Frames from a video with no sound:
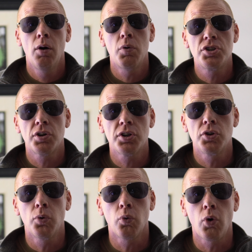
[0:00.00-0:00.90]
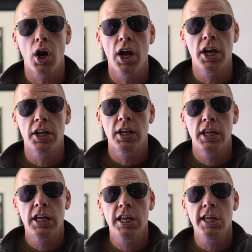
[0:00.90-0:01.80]
which you can do right
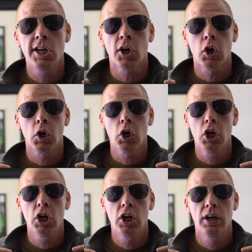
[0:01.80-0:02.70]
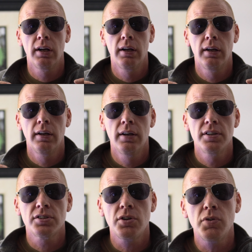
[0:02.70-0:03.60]
here,
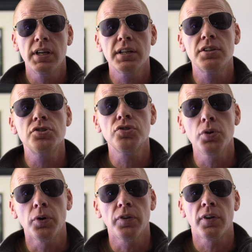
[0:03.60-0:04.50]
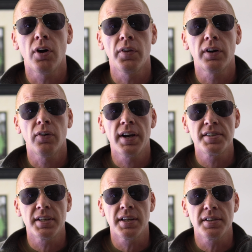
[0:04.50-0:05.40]
so you can get the truth on all the
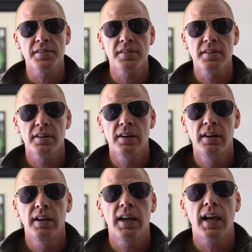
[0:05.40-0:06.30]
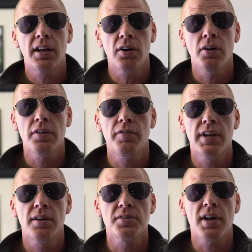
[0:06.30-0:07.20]
craziness. And here are the
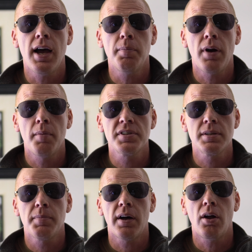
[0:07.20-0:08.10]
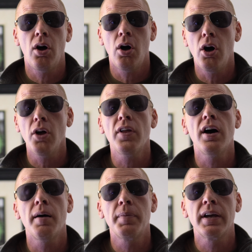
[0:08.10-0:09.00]
videos I promised about all the
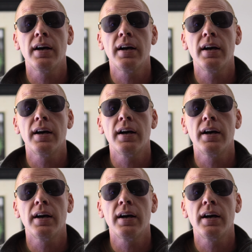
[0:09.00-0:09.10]
up and